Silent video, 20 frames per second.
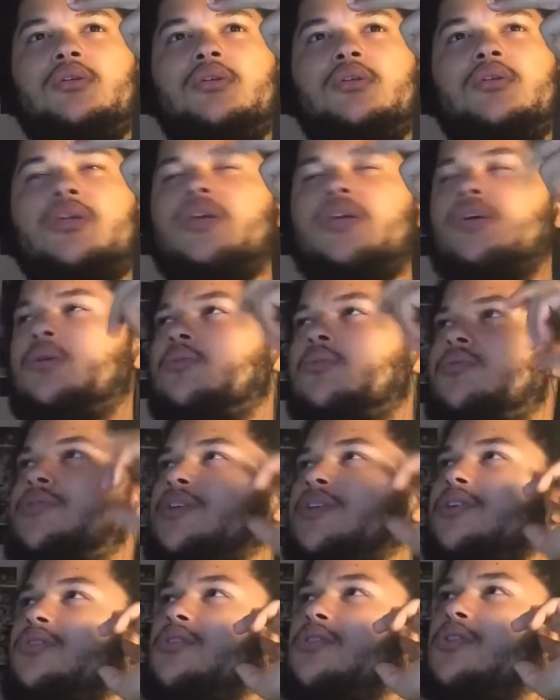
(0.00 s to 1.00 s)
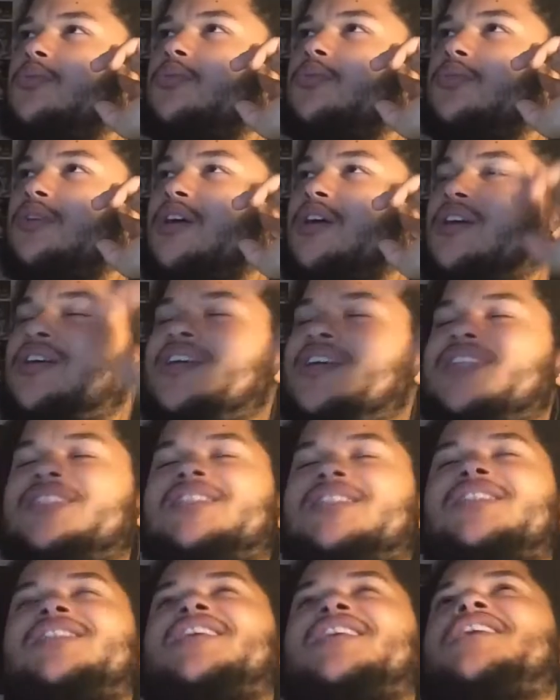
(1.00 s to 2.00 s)
damn, what's that third one?
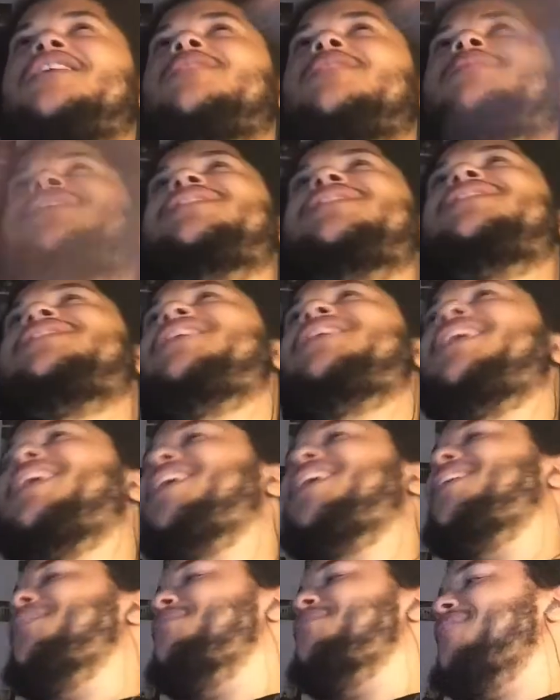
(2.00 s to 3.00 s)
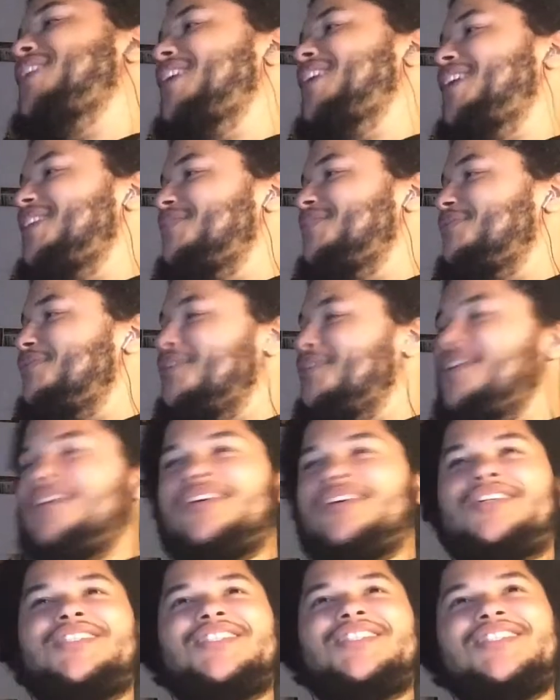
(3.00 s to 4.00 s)
Damn, I just had it, man. Fuck.